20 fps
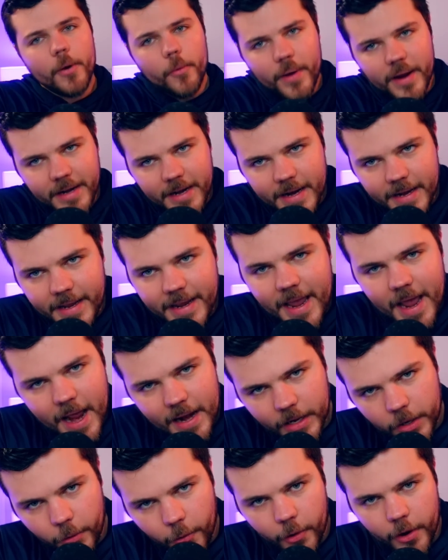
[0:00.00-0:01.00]
we need a
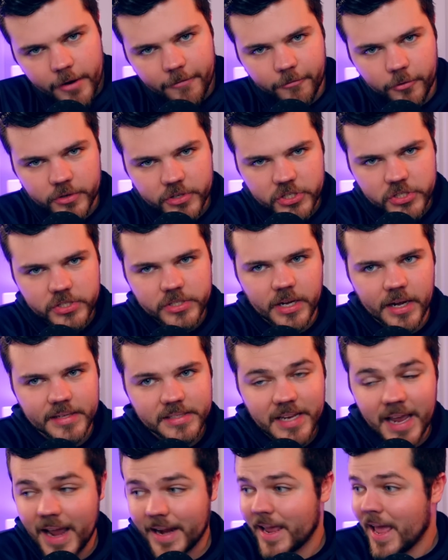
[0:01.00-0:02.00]
category for
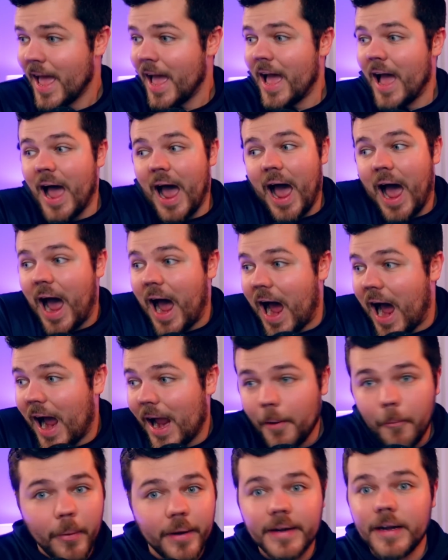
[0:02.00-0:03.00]
stunts. Heck,
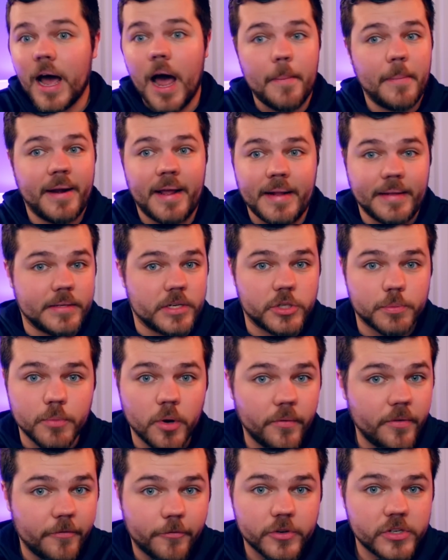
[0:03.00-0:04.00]
I would nominate this
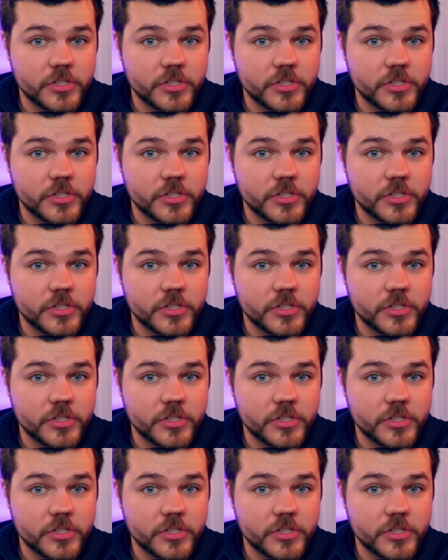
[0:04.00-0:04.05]
movie for